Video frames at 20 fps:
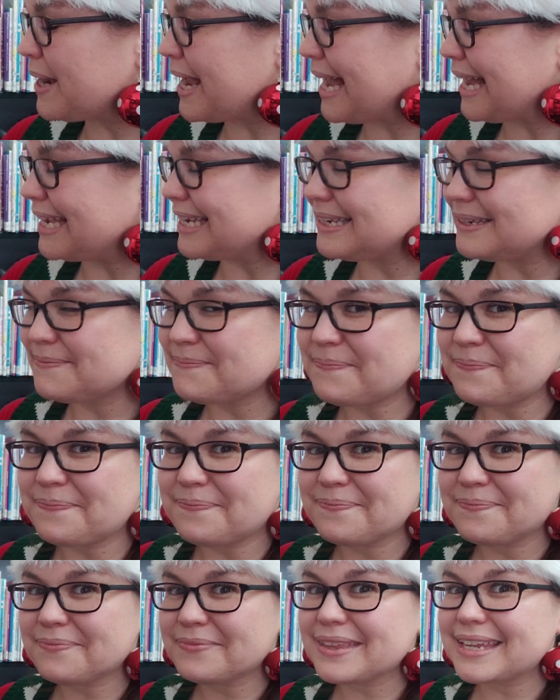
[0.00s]
Red
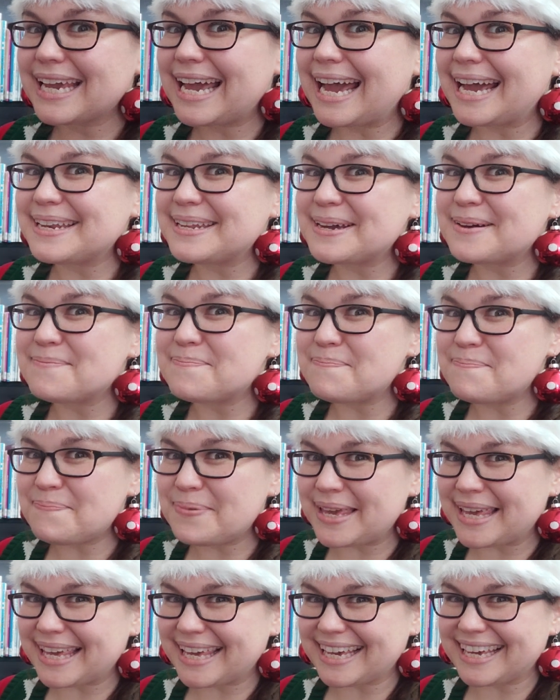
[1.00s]
had a
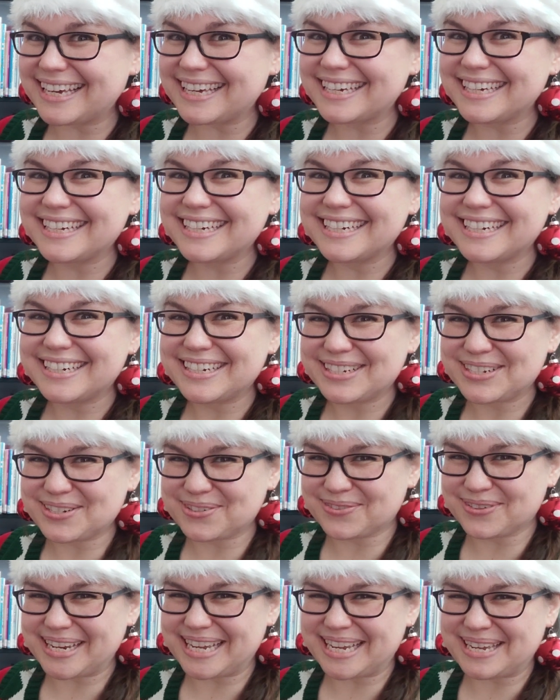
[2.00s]
big
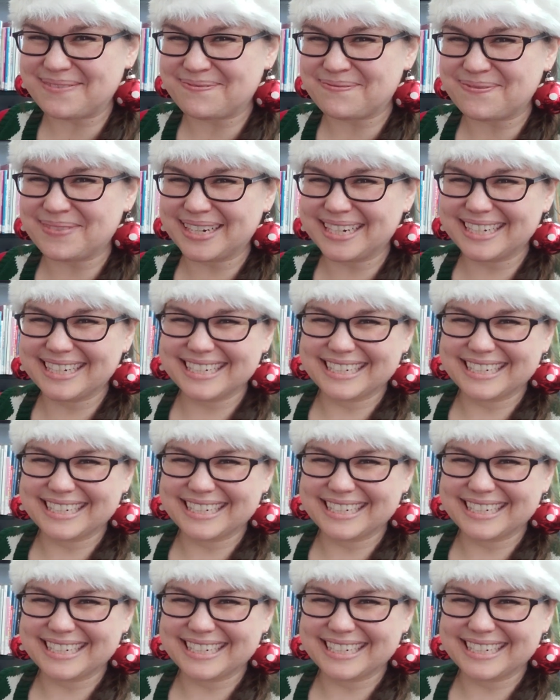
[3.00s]
dream.